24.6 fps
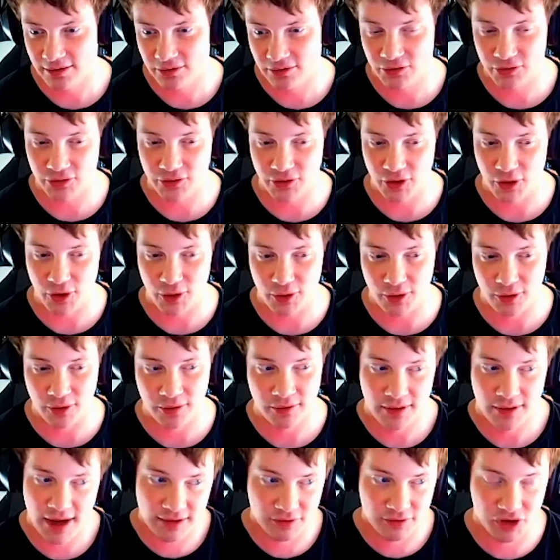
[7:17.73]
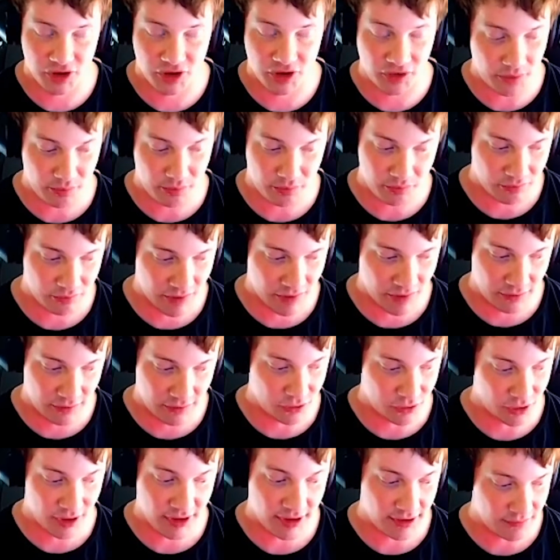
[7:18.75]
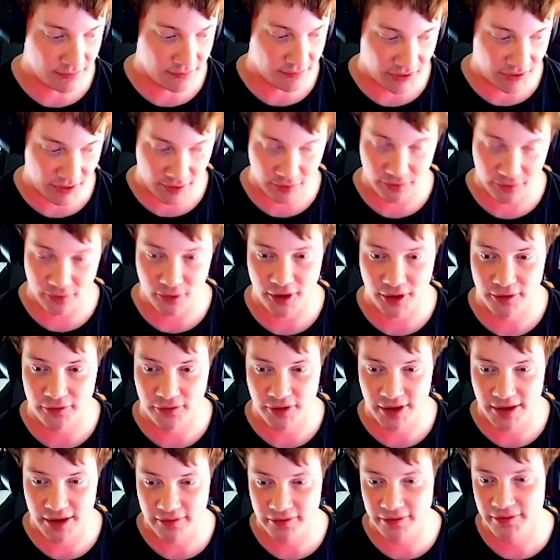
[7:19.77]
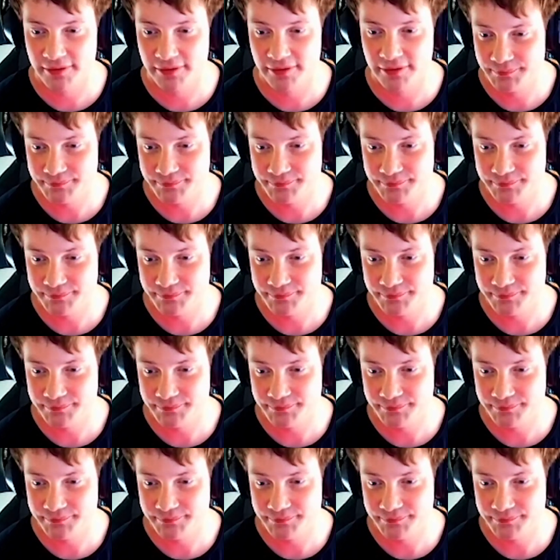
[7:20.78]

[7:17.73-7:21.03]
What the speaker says: So I just enjoyed it. So 4 out of 5.